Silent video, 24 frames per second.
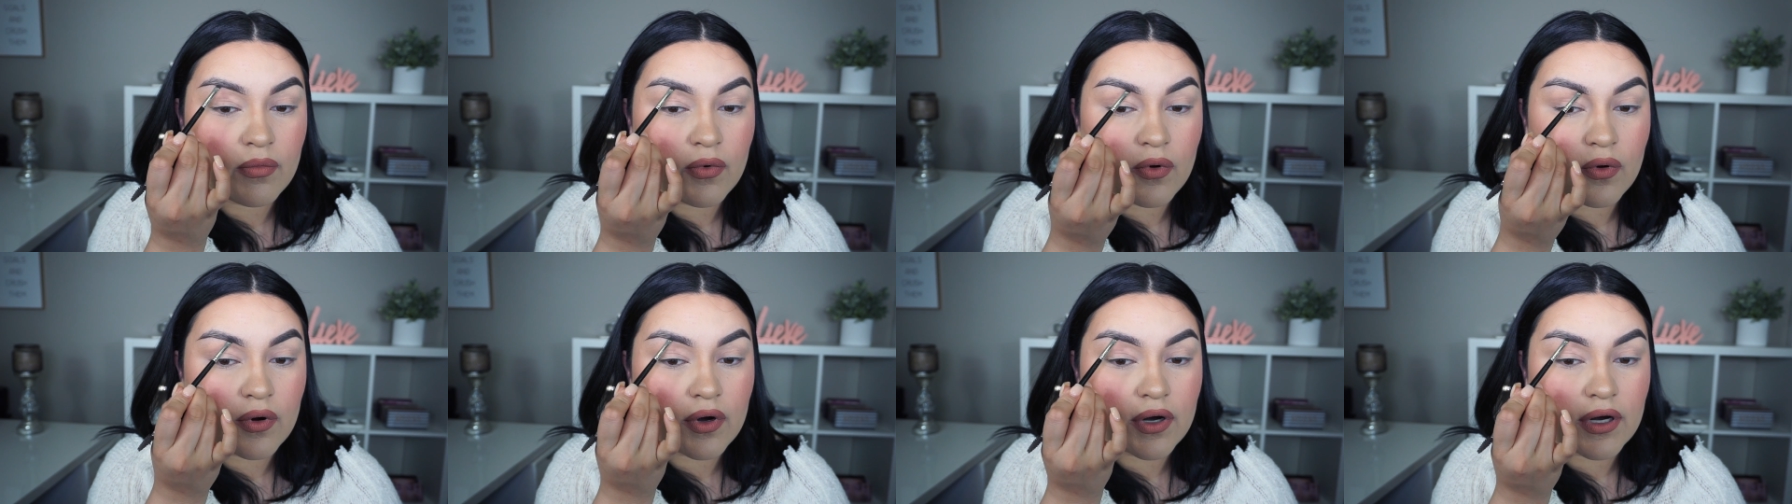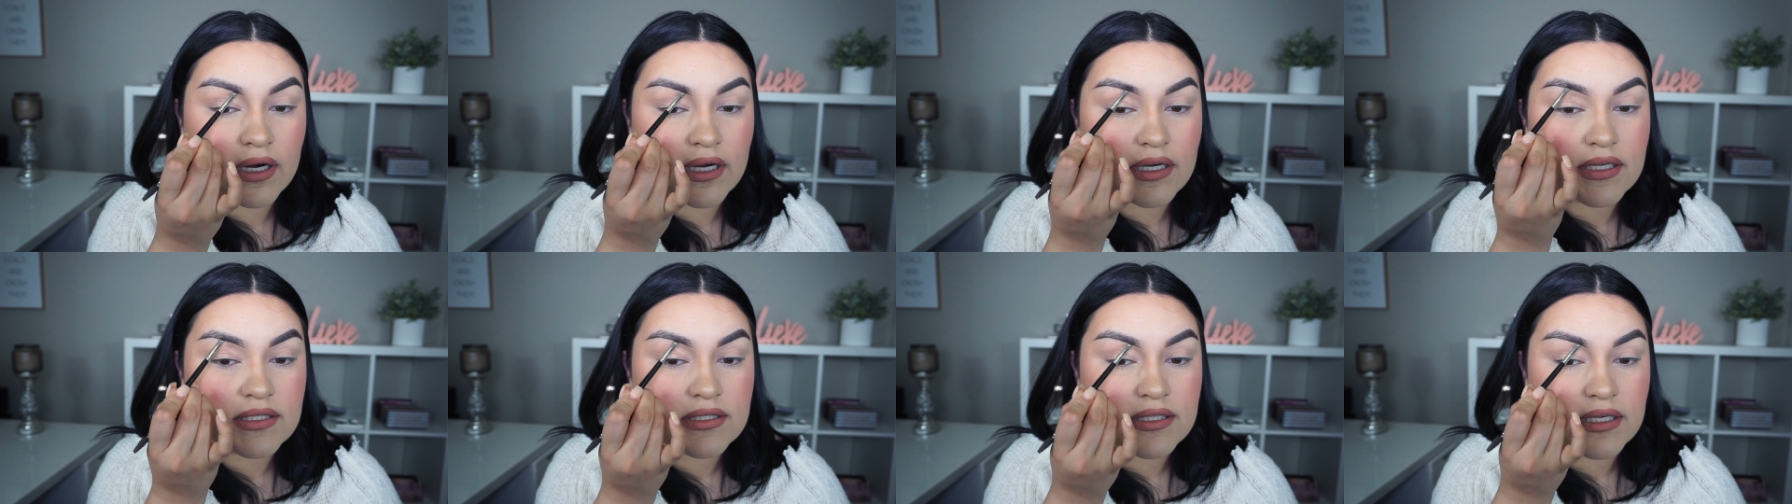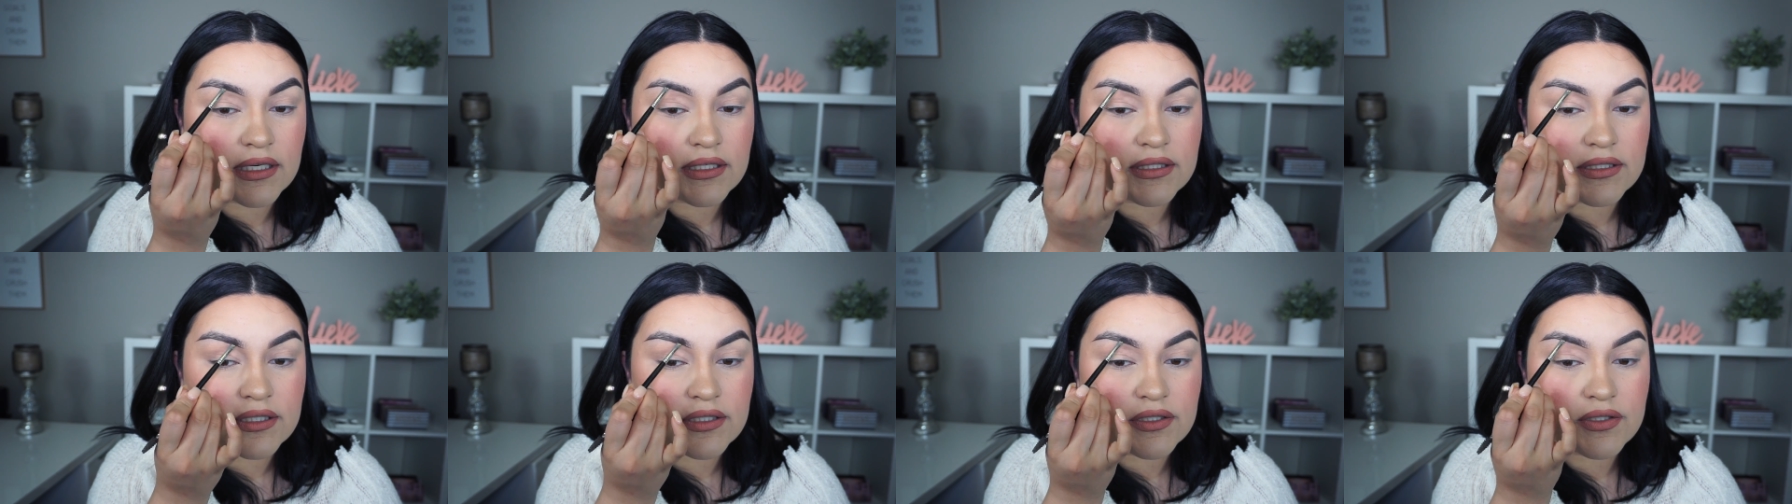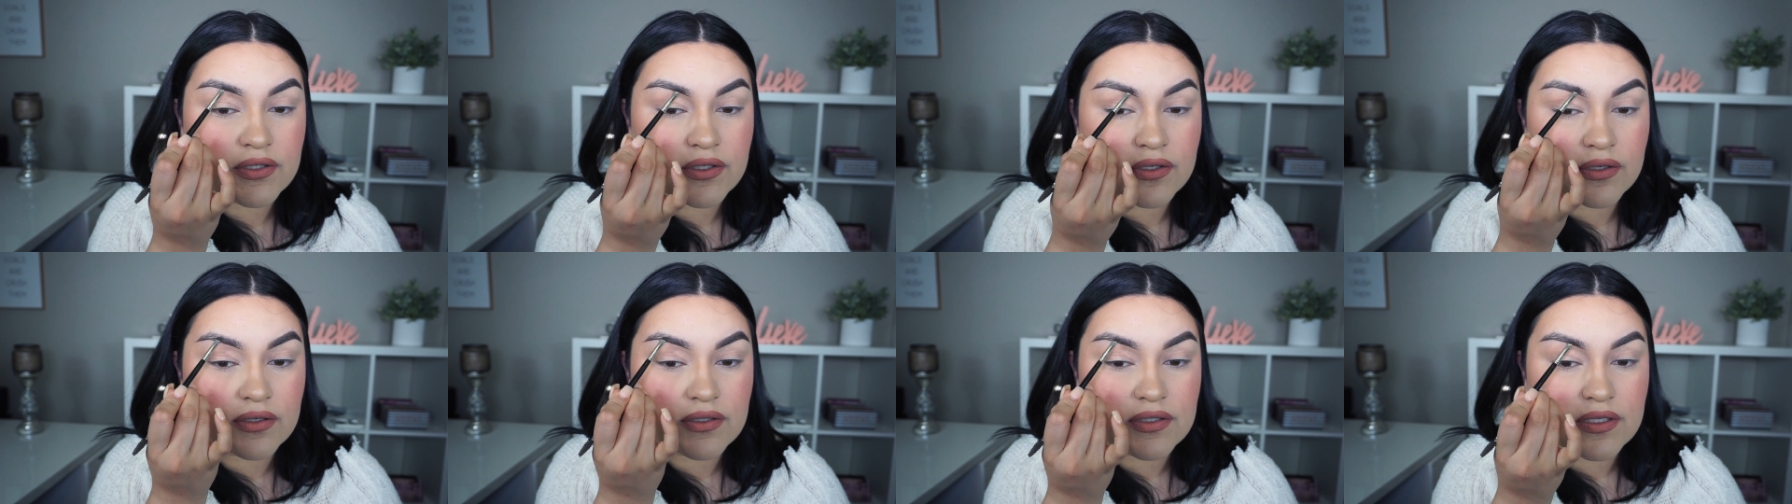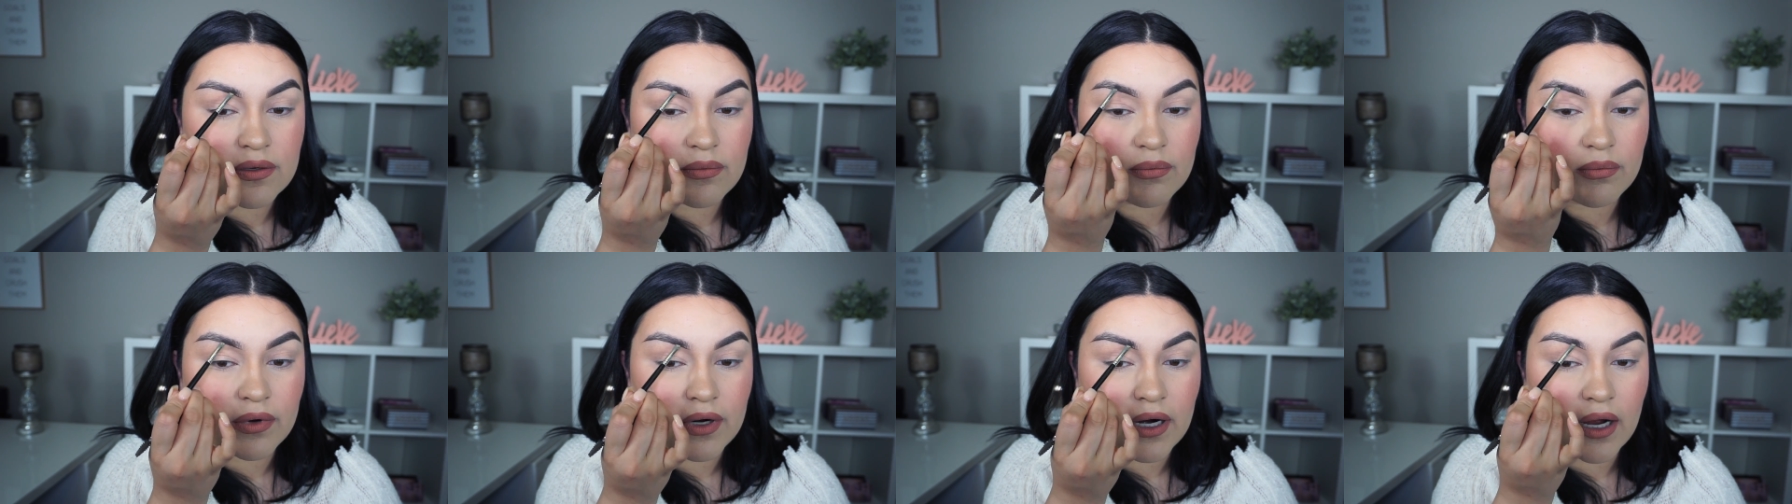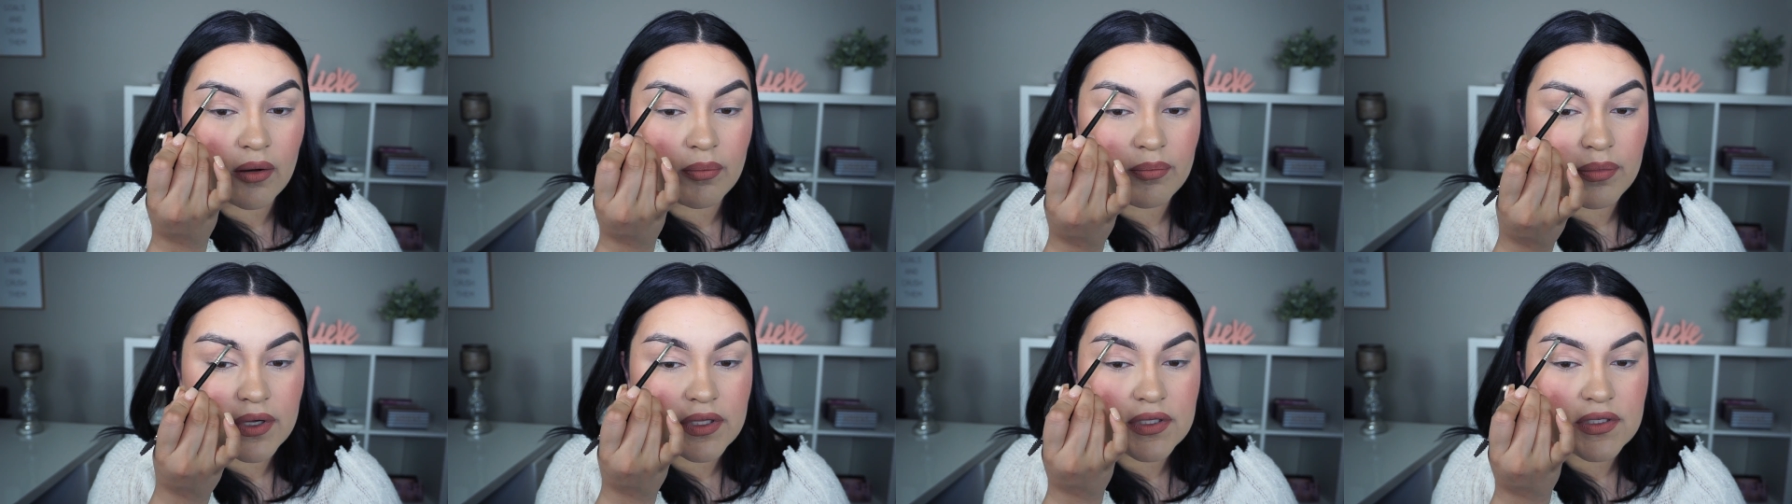more addicted to using
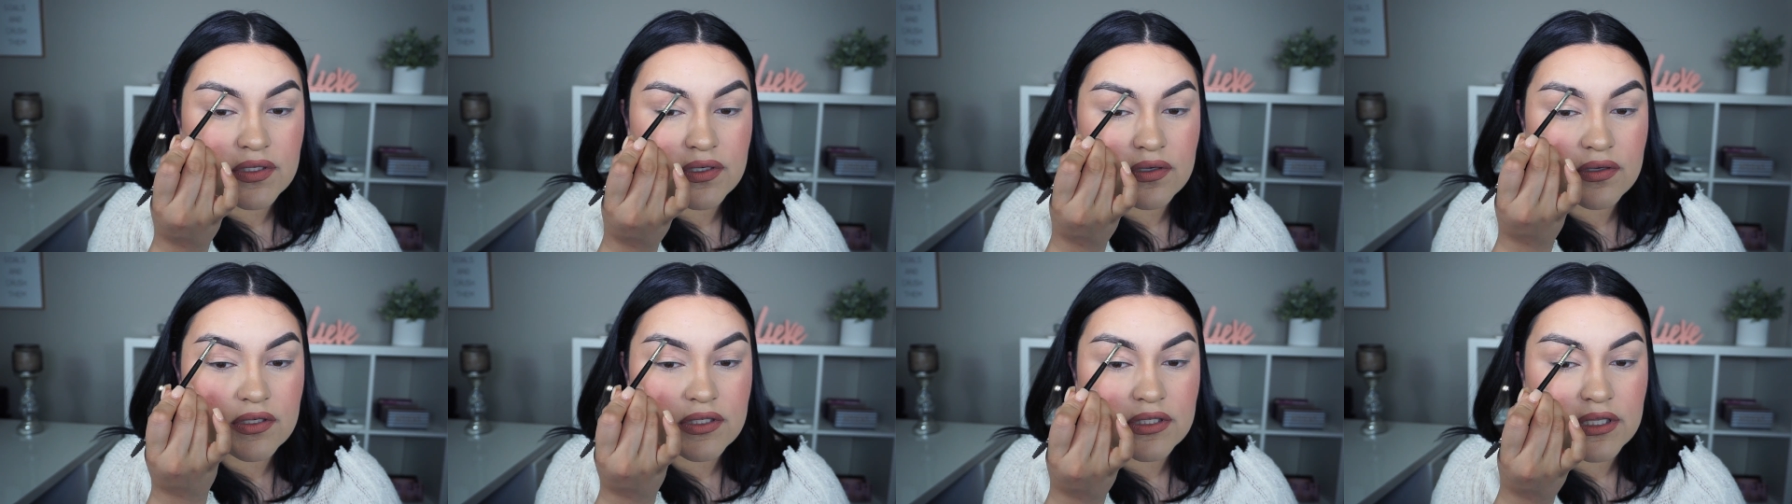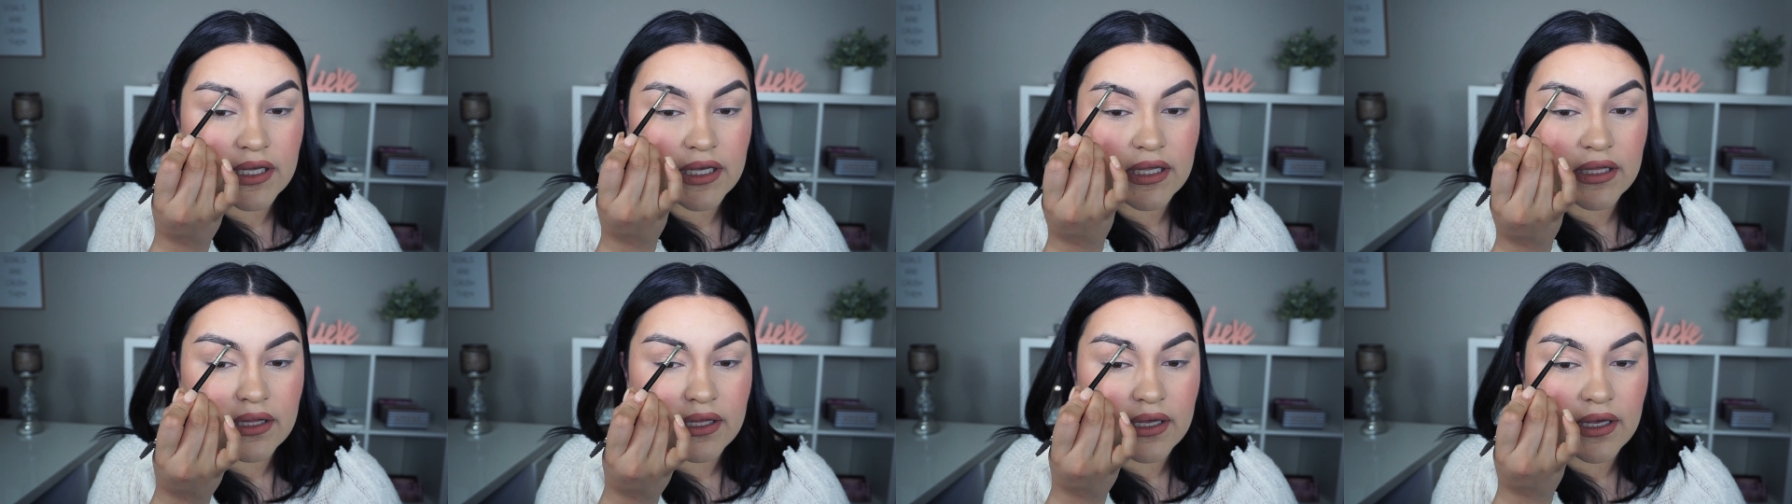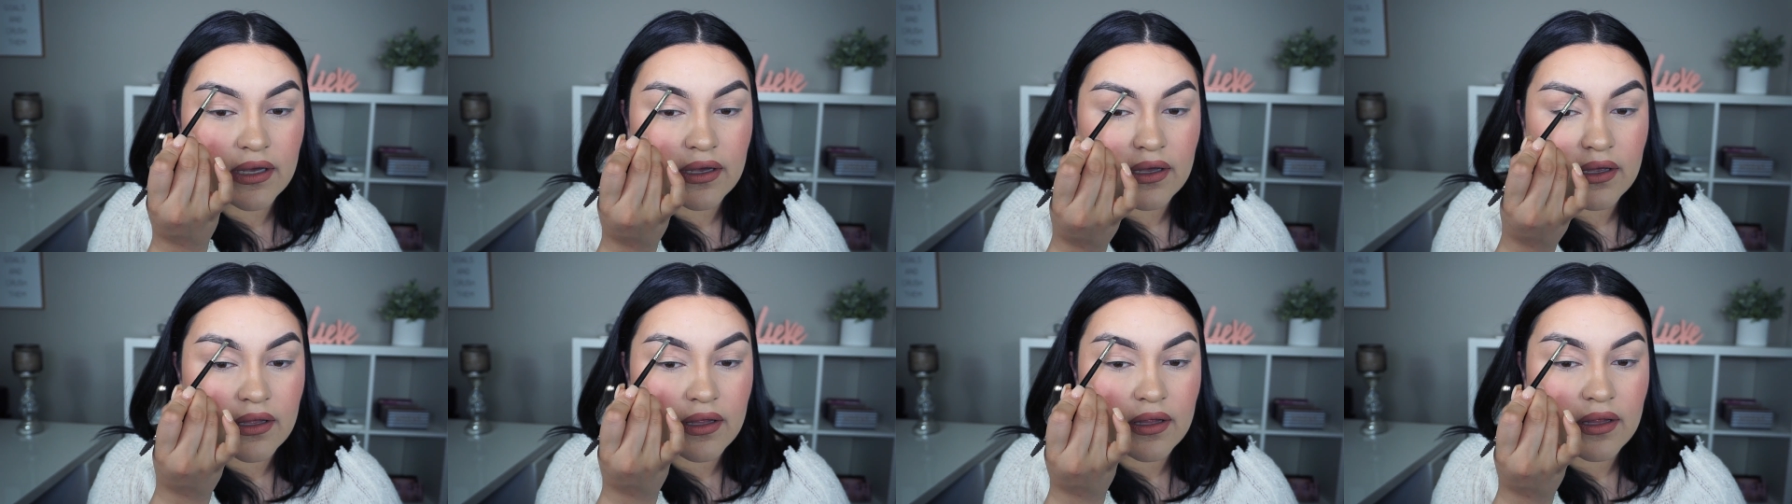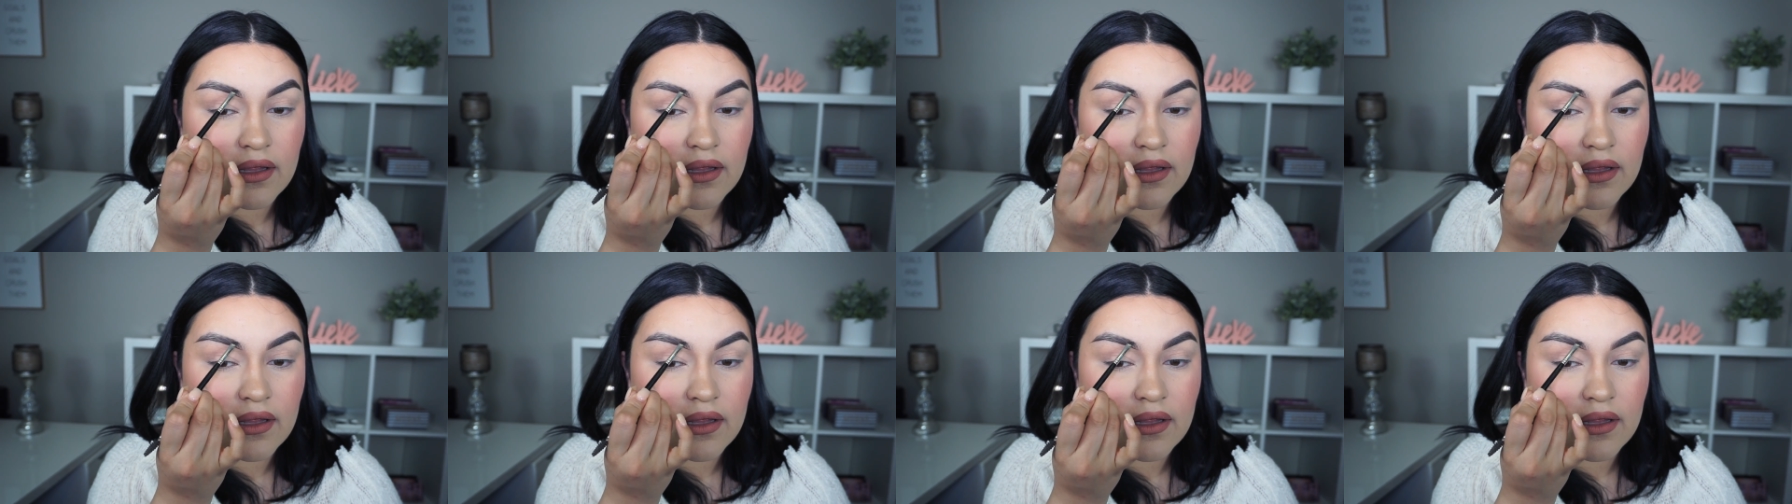brow pencils lately.